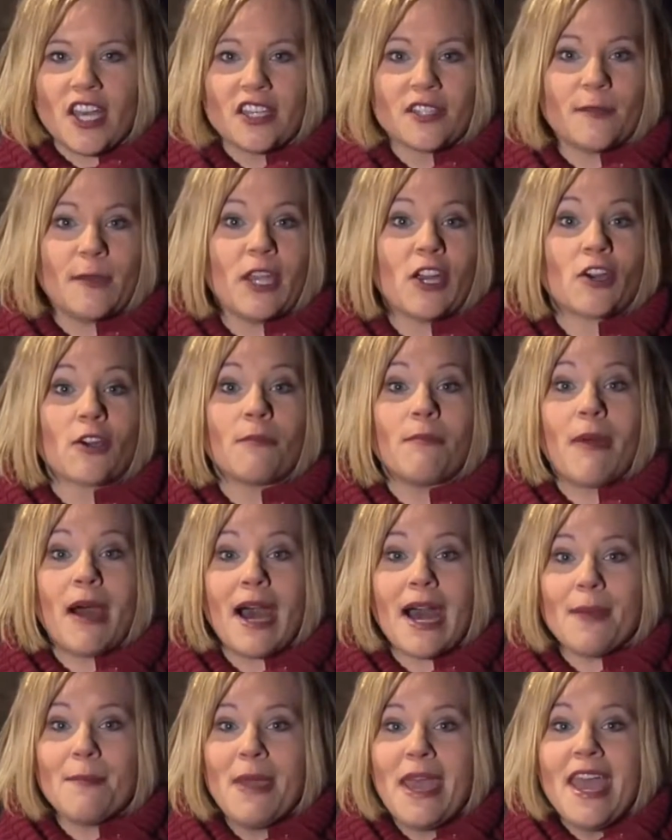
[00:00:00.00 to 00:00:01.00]
tells me her
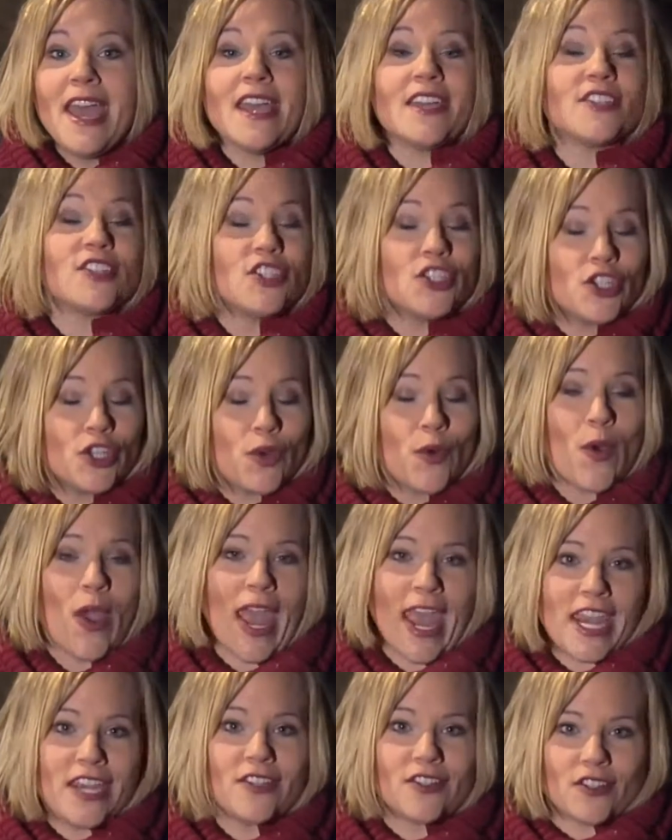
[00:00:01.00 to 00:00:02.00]
mom has two
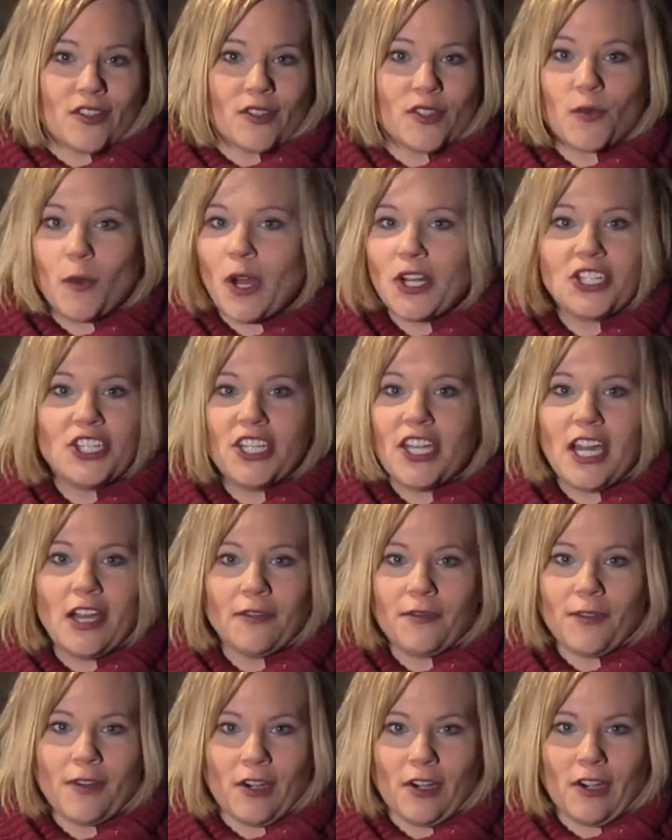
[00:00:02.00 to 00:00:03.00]
angels watching
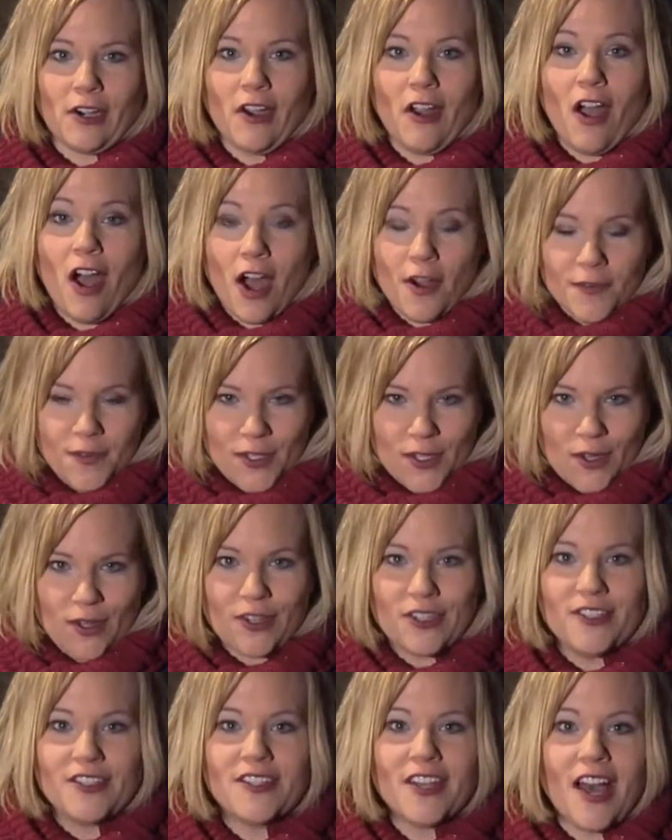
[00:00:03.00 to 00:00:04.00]
out for her, Officer
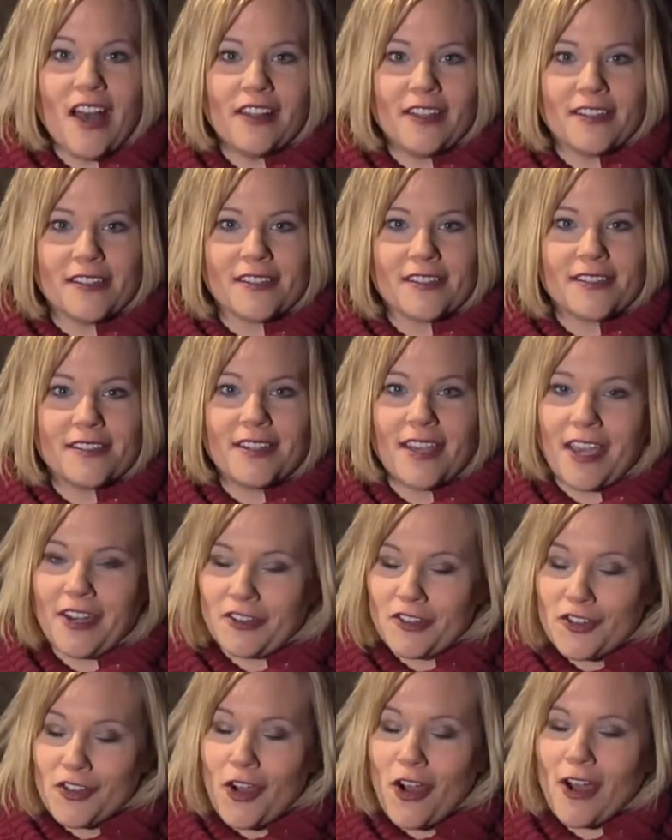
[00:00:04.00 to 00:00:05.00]
Gonzalez and
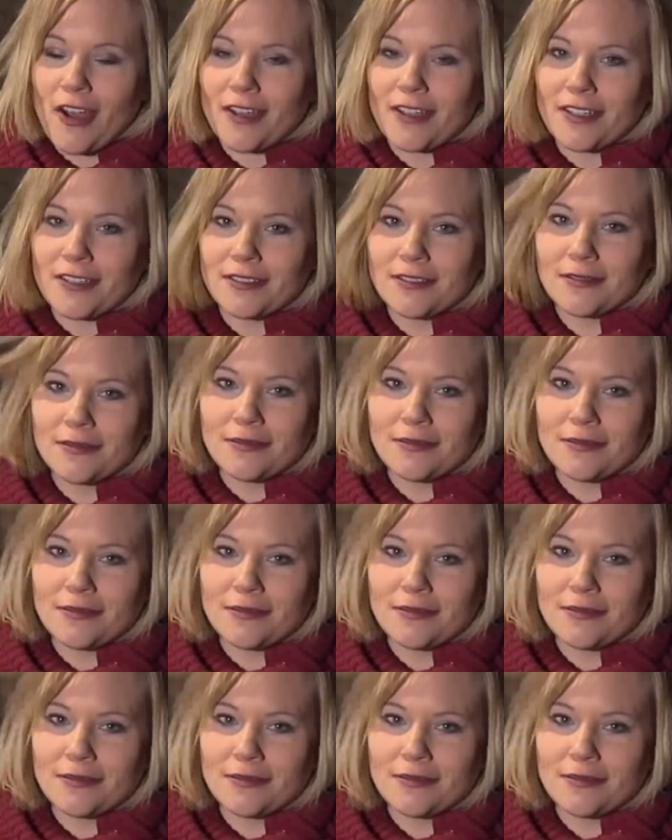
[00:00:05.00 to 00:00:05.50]
her dog.